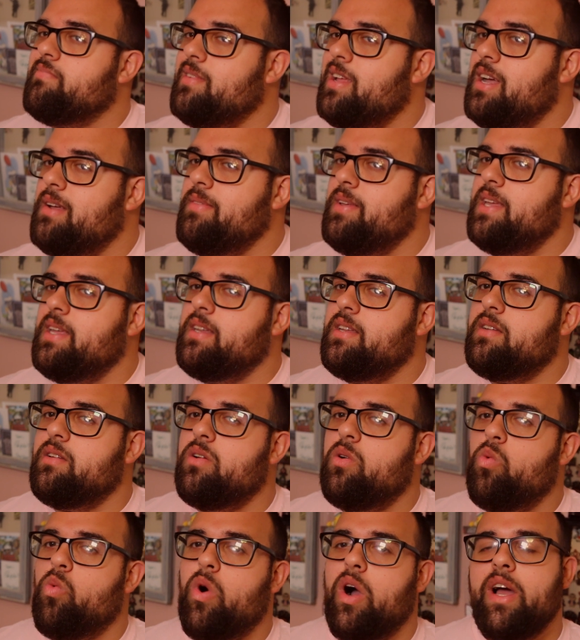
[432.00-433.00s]
I mean,
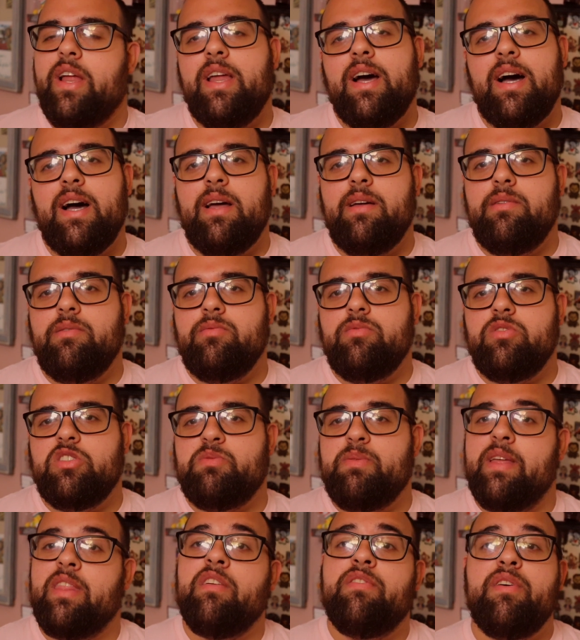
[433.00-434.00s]
why not
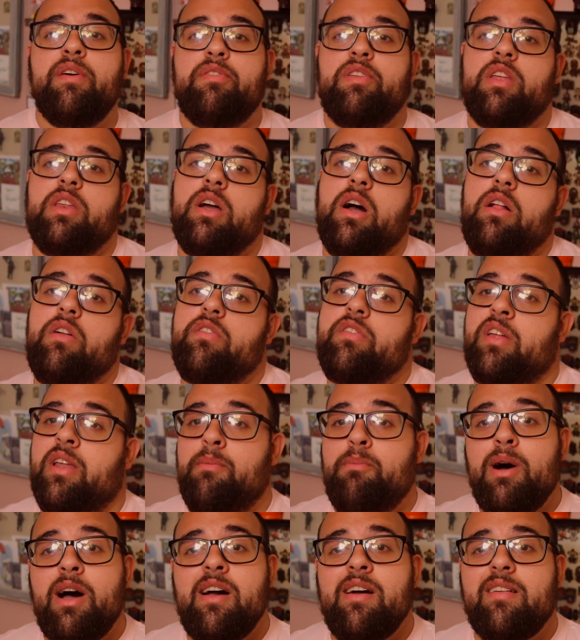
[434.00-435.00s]
spend the $15 on
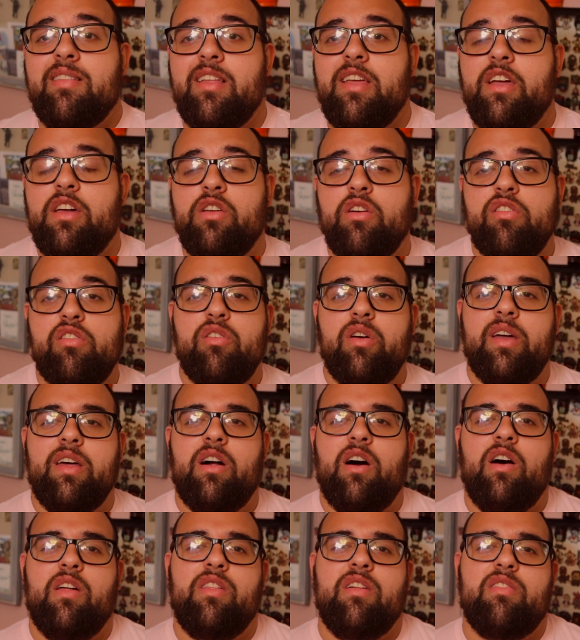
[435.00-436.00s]
a box that you can also get
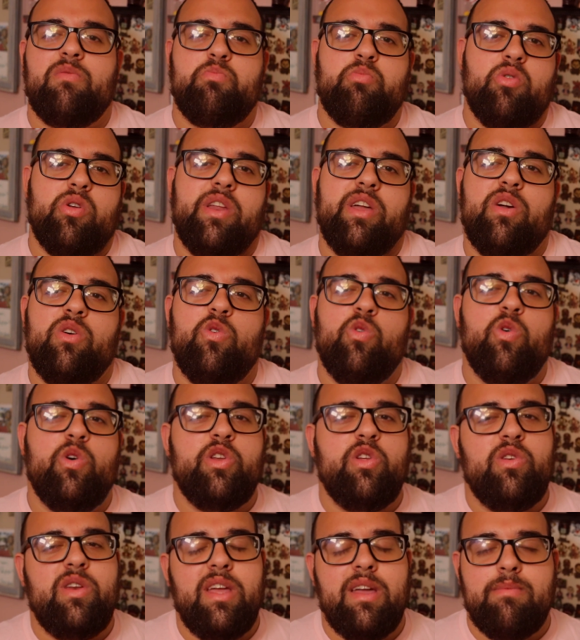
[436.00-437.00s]
all this pretty cool
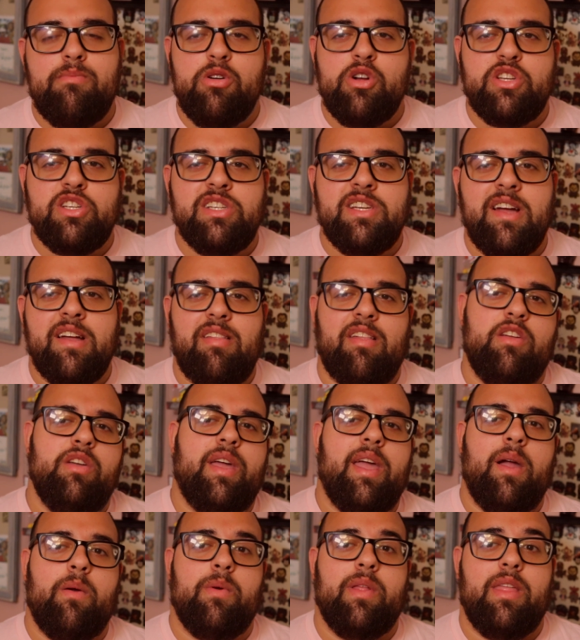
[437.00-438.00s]
and unique merchandise that you
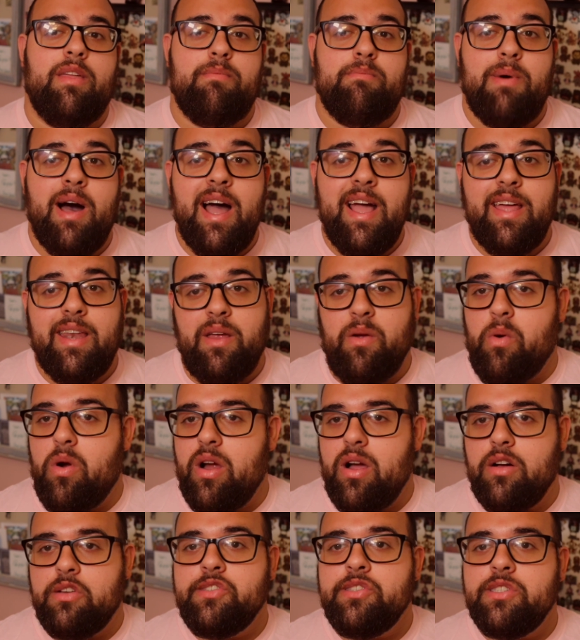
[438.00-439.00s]
can't really buy
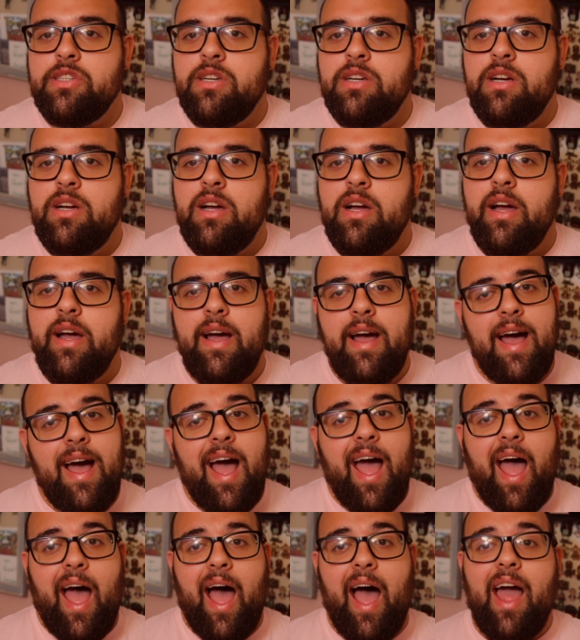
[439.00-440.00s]
anywhere else?
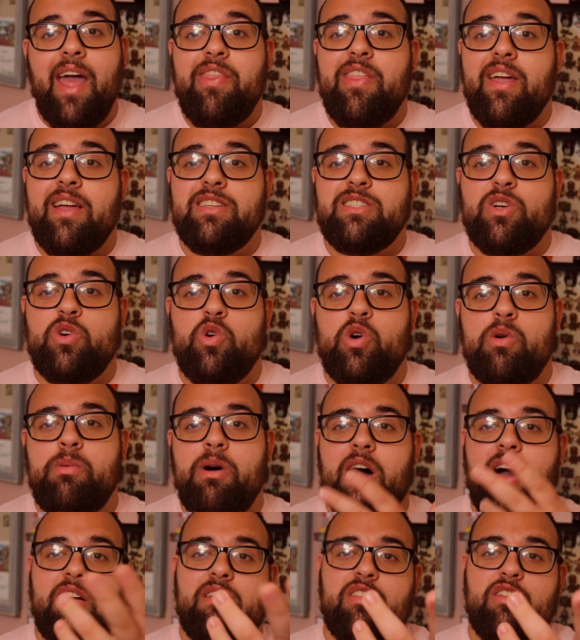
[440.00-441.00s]
I think it's a cool
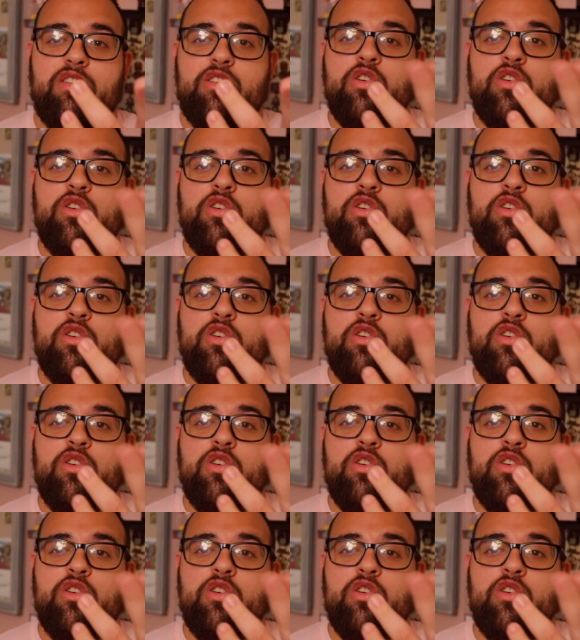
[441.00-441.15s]
box.